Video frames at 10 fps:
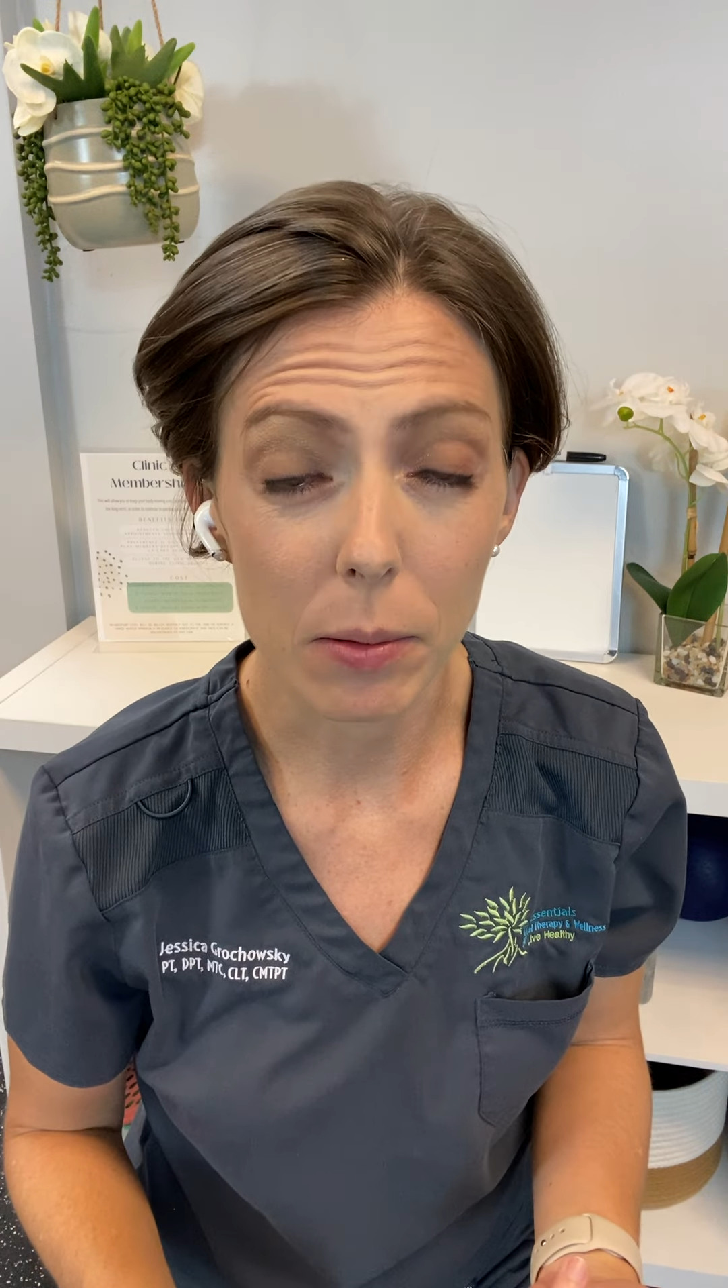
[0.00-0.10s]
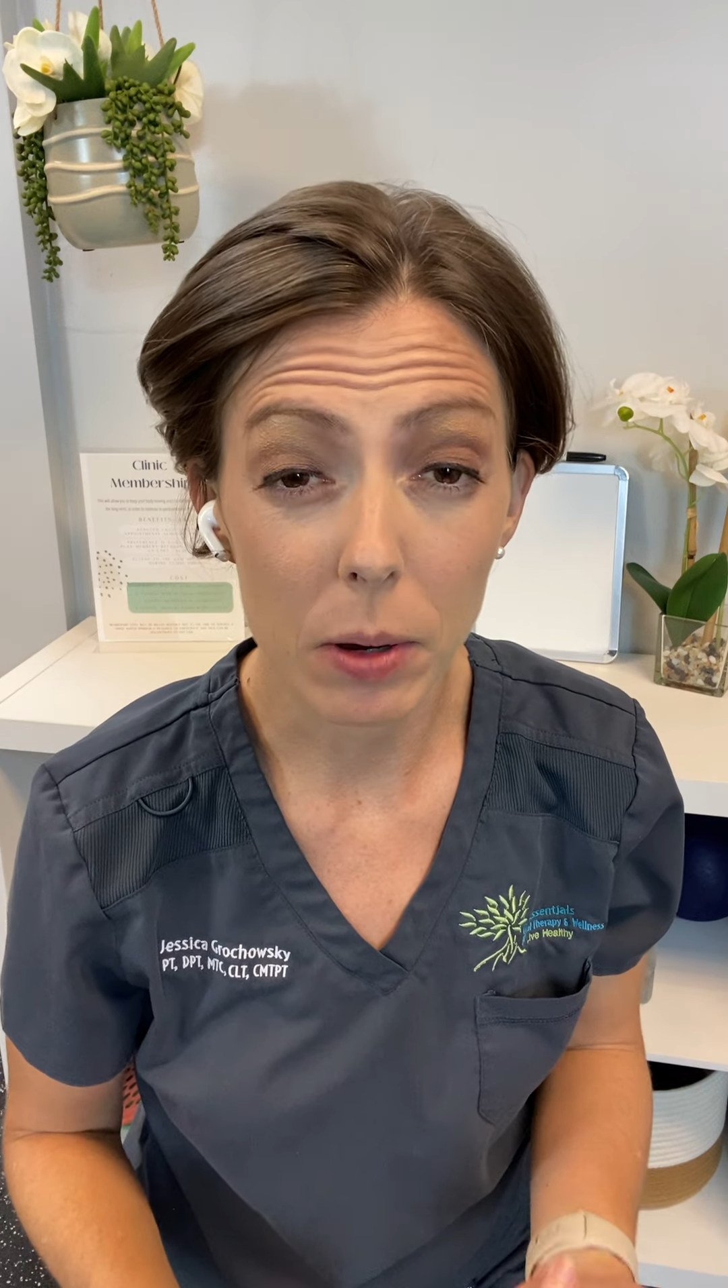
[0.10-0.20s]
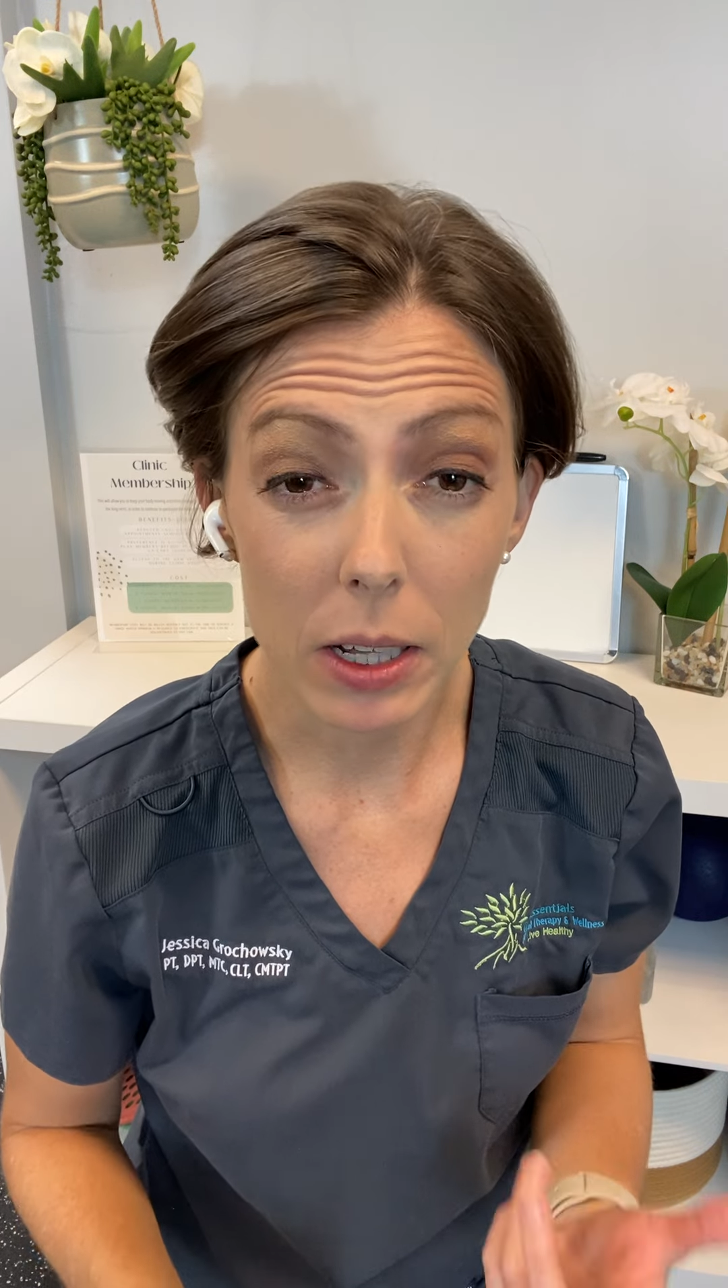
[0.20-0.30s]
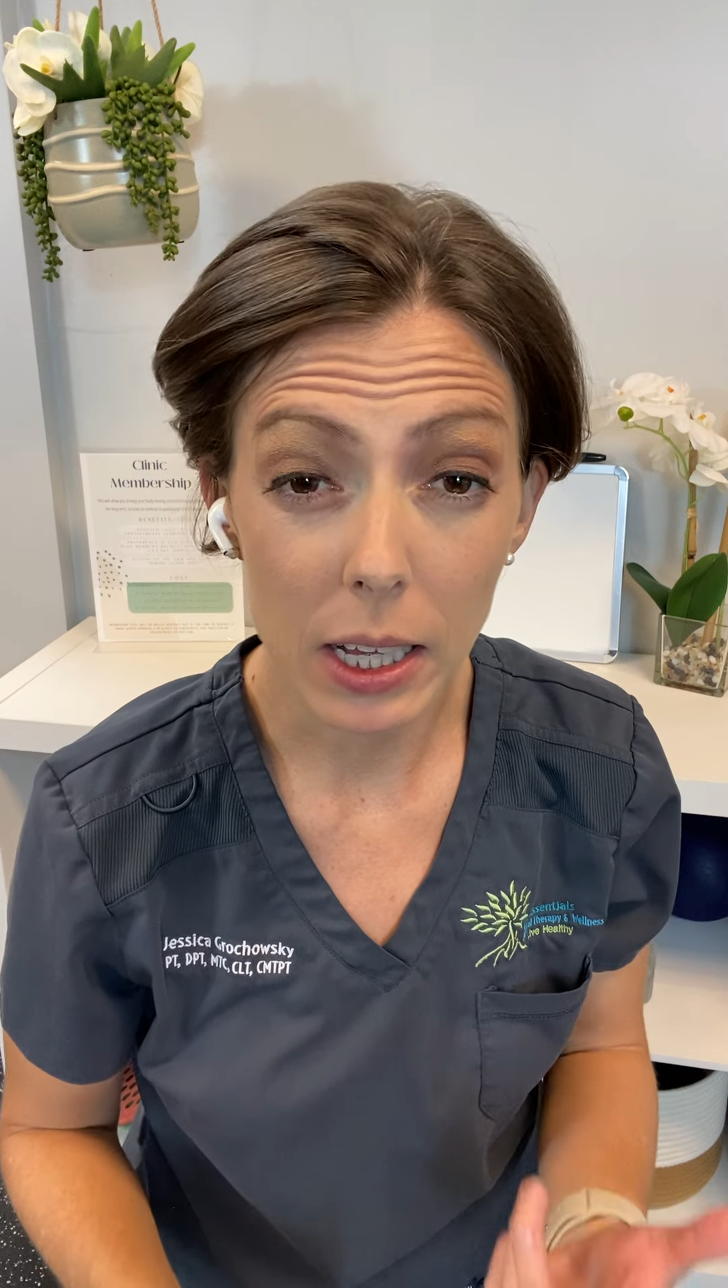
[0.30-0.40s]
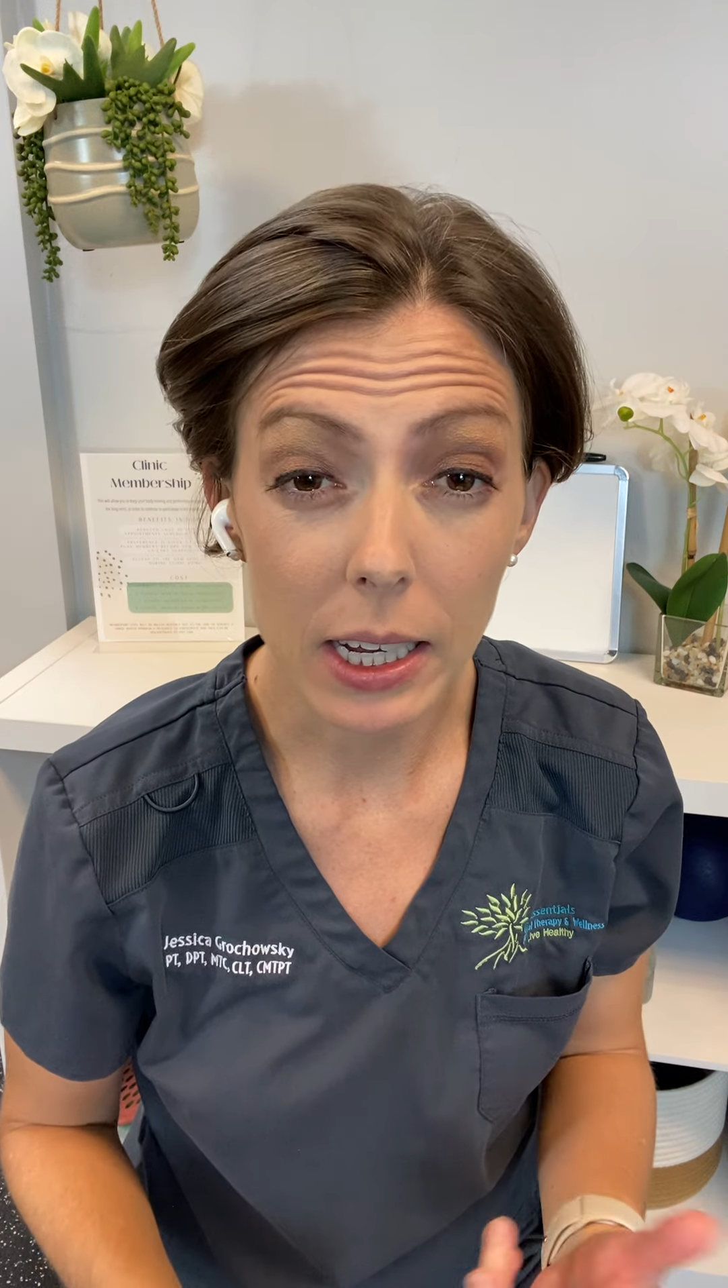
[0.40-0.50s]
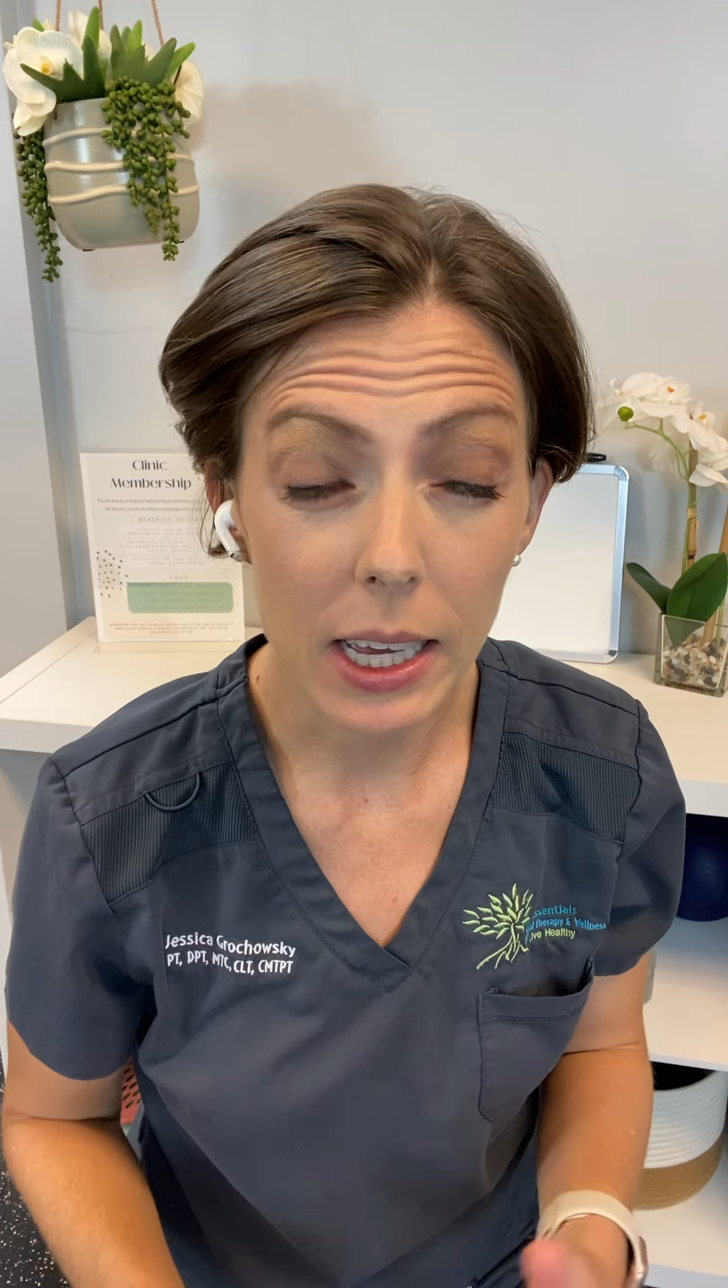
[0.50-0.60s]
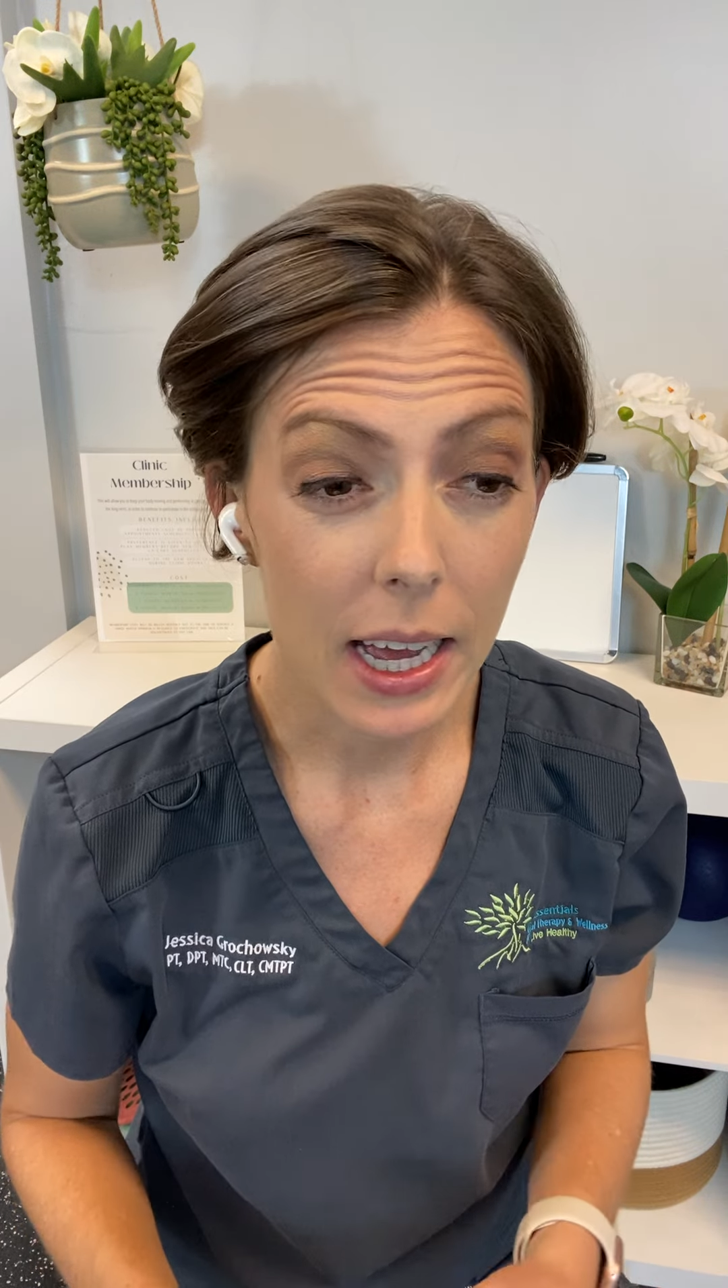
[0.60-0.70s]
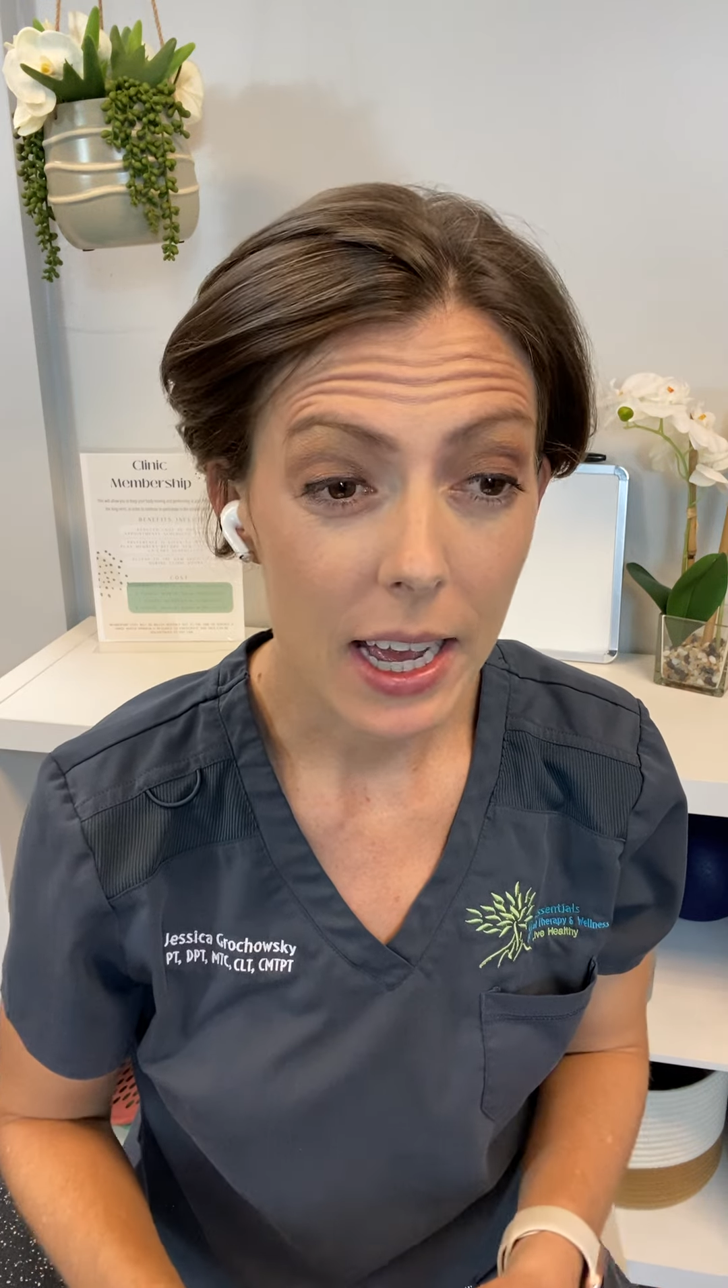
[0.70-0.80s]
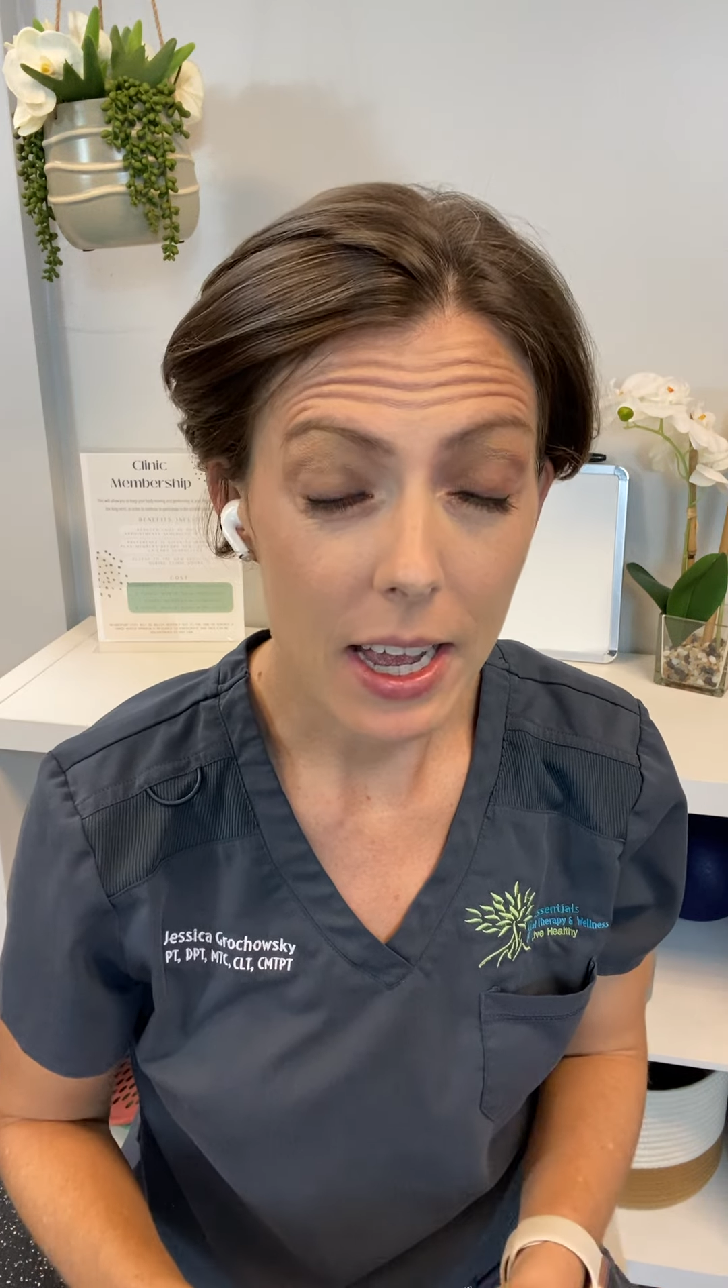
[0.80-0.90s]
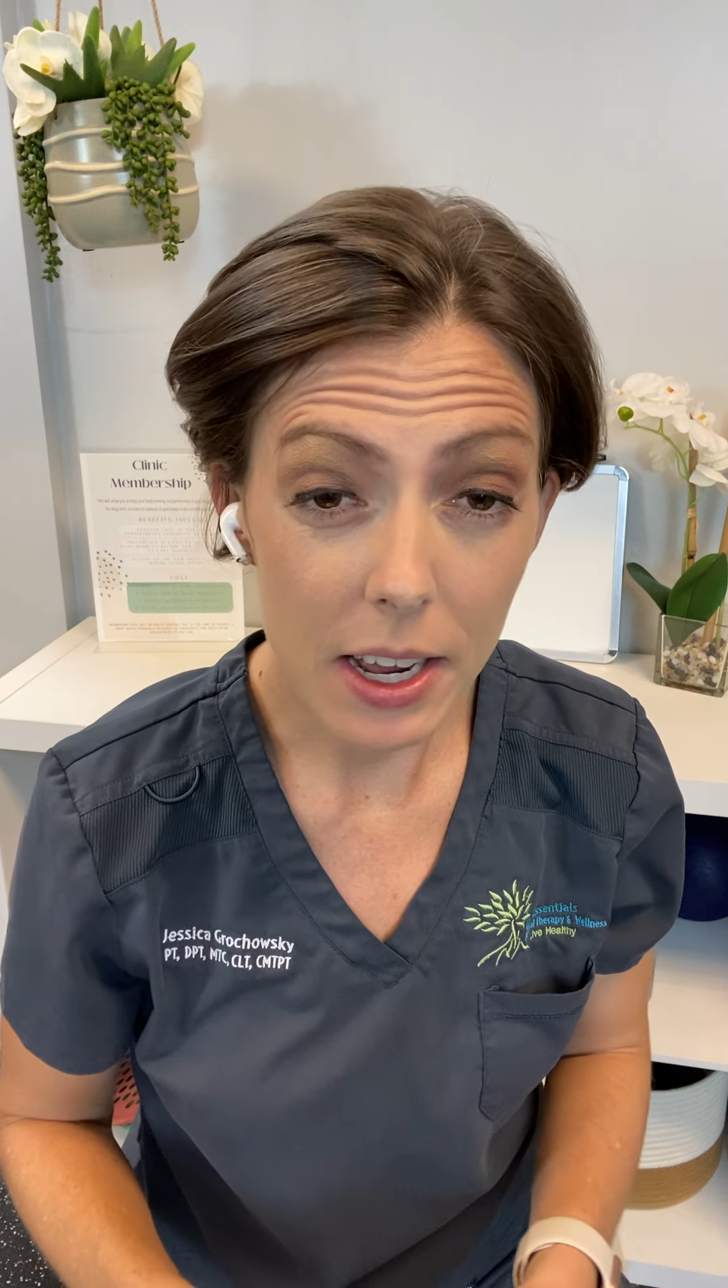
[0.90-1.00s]
but like
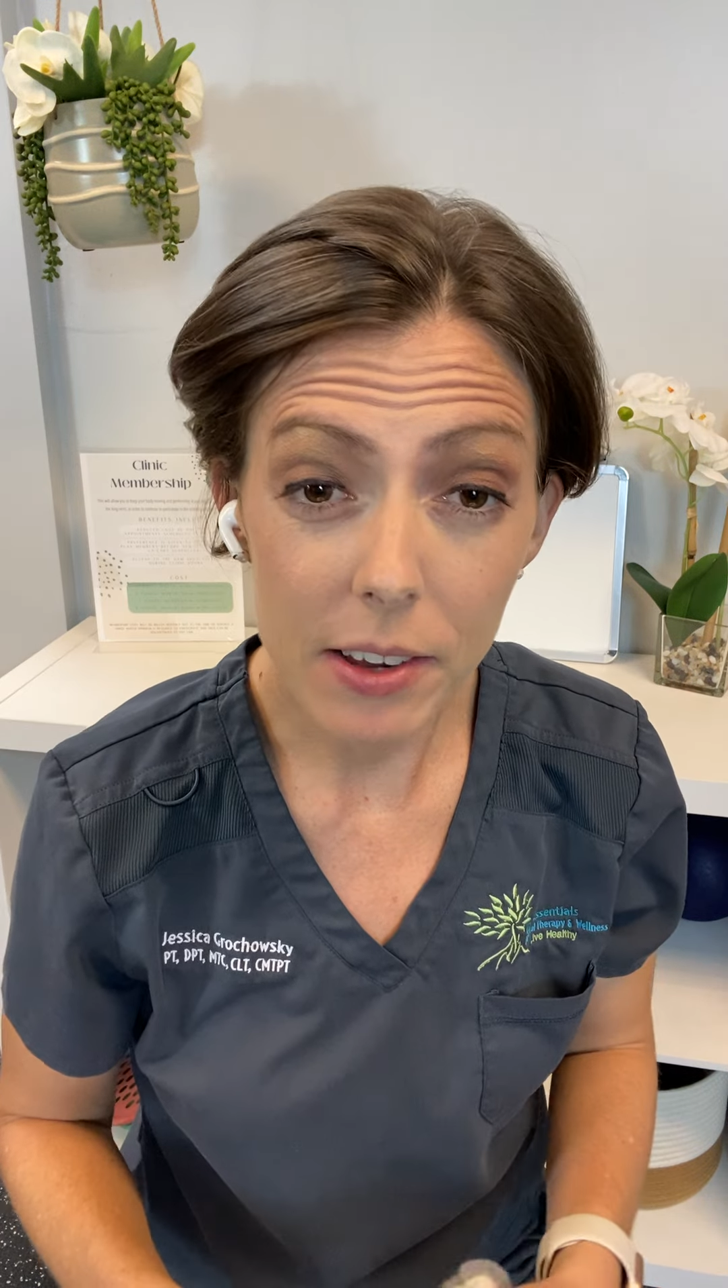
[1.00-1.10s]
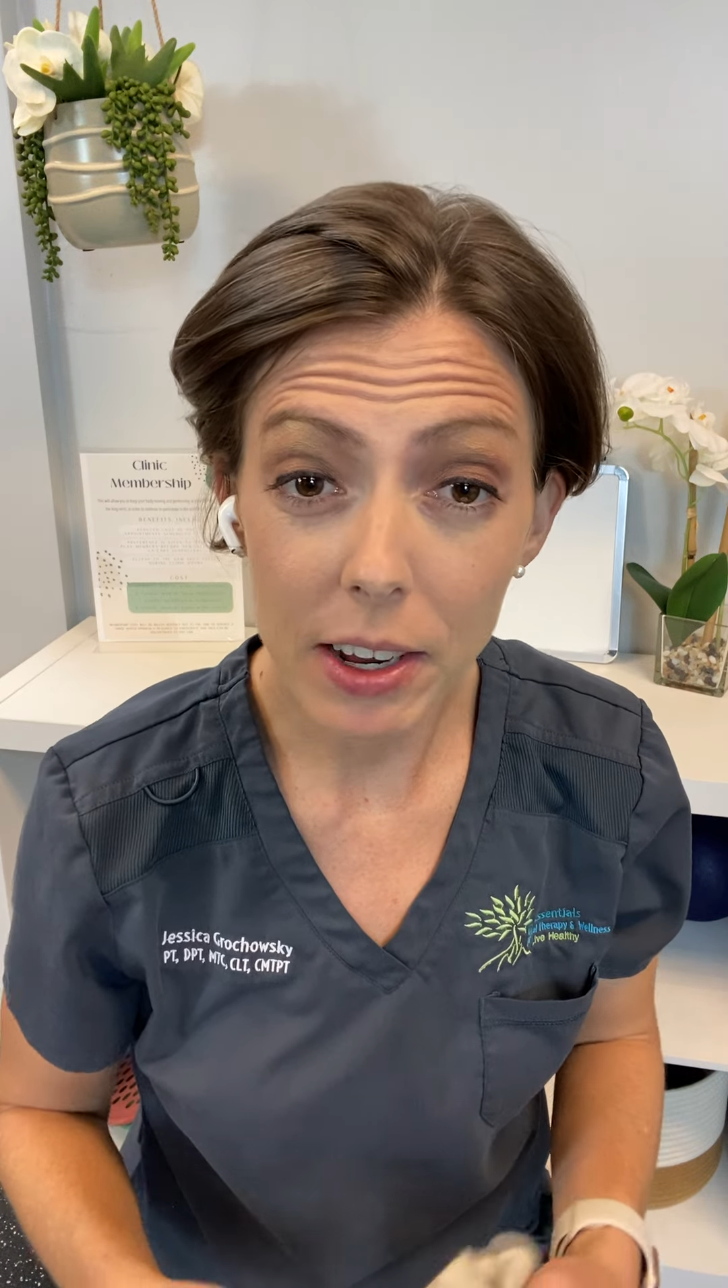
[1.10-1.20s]
it is